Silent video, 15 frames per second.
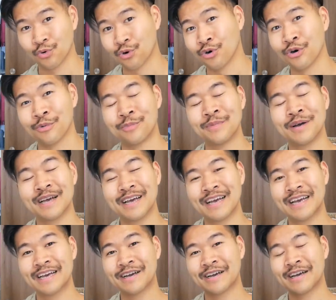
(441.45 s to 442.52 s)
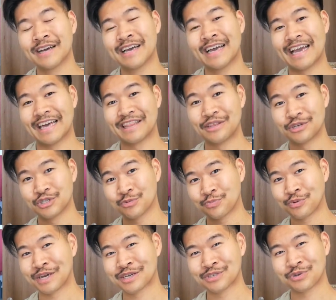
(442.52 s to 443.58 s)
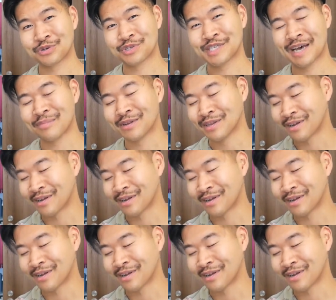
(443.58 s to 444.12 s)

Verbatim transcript: warm at the spring sort of summer